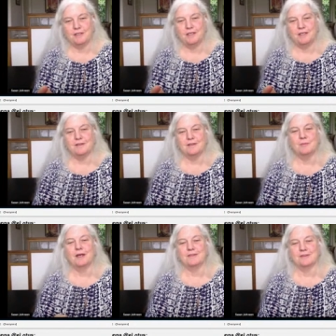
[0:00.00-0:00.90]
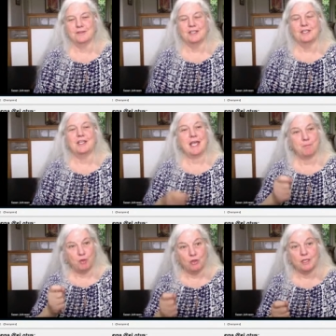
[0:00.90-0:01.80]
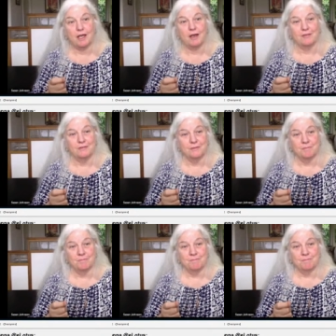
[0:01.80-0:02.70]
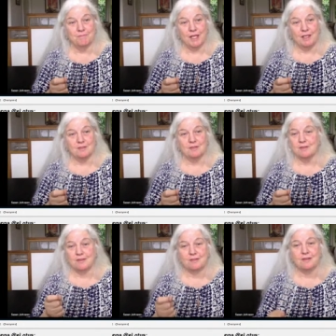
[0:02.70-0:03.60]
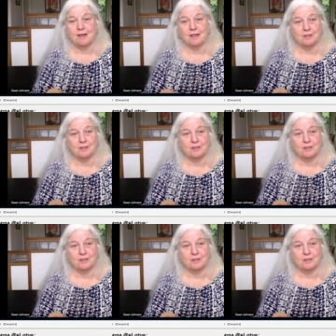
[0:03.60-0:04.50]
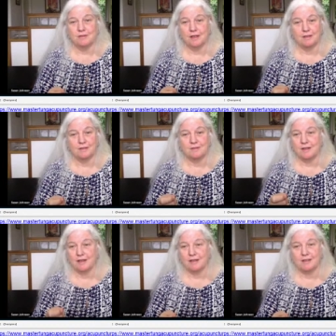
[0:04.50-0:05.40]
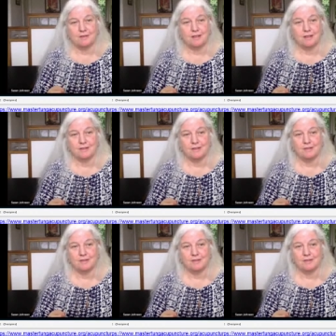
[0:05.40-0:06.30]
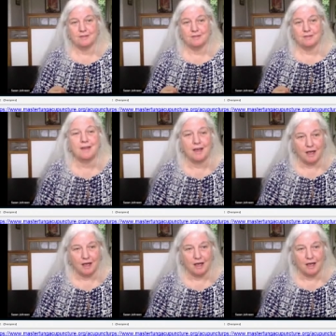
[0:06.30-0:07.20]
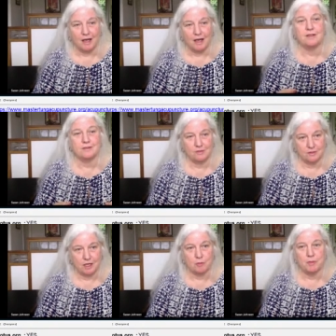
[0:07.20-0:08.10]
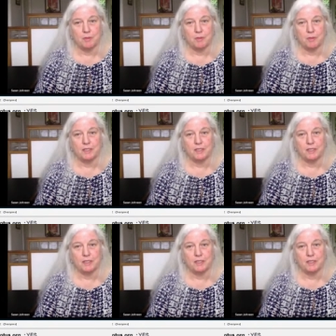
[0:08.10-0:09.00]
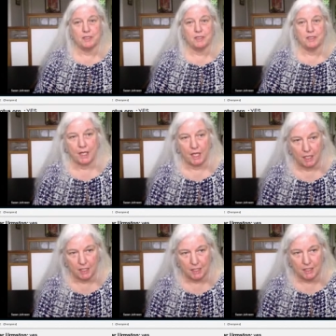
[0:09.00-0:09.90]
a needle into muscle and it can't pull it out. It's not stuck in a joint, it's not stuck in a tendon, it's not stuck. Well, it is stuck, but it's not stuck in something.